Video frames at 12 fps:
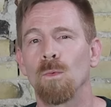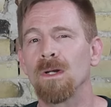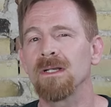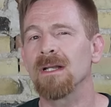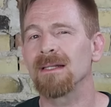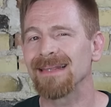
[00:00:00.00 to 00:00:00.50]

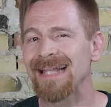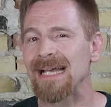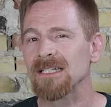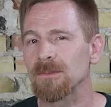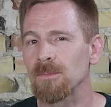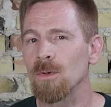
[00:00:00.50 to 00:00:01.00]
One
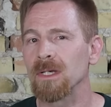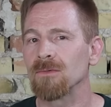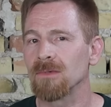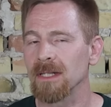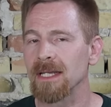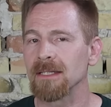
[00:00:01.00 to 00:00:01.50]
last point
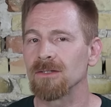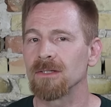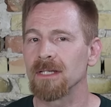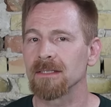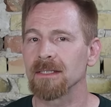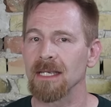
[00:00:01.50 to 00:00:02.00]
relating to
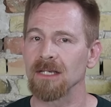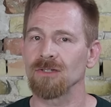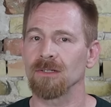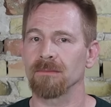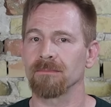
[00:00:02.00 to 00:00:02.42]
desiccation.